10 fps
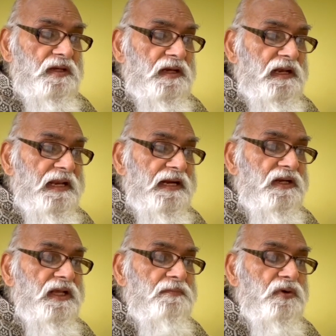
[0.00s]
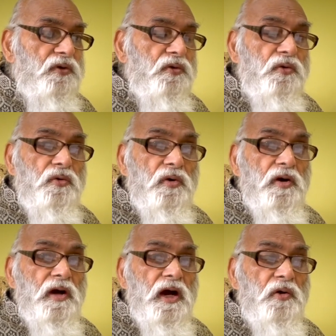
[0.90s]
Let them grow
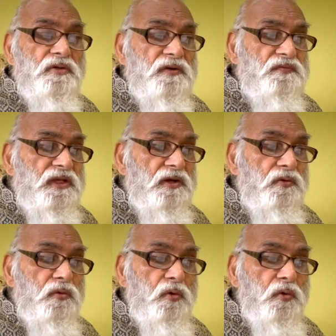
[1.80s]
out of their